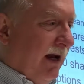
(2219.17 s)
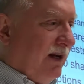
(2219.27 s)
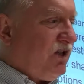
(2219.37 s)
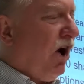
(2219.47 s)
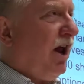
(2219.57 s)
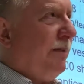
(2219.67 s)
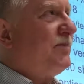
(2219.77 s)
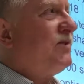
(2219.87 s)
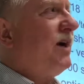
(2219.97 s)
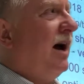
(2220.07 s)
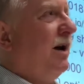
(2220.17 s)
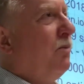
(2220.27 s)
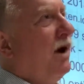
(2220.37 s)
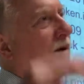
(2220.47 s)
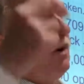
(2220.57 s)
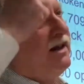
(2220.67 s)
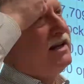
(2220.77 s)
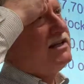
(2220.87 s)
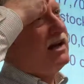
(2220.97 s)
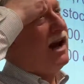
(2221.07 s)
Startups. One of the
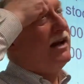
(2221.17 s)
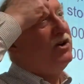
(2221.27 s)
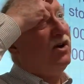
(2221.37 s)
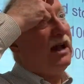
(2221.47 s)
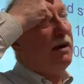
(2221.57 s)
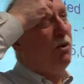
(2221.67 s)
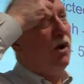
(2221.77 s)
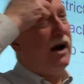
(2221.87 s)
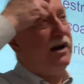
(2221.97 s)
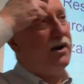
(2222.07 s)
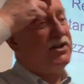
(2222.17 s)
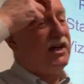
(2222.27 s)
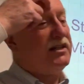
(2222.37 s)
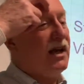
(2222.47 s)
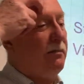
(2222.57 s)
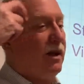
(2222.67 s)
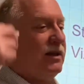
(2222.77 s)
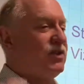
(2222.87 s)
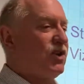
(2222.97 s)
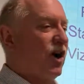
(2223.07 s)
things that I do a lot more at USC is I'm
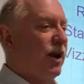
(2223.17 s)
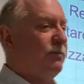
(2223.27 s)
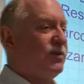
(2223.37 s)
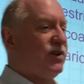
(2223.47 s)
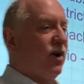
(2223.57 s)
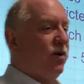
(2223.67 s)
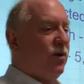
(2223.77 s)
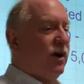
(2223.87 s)
in startups, so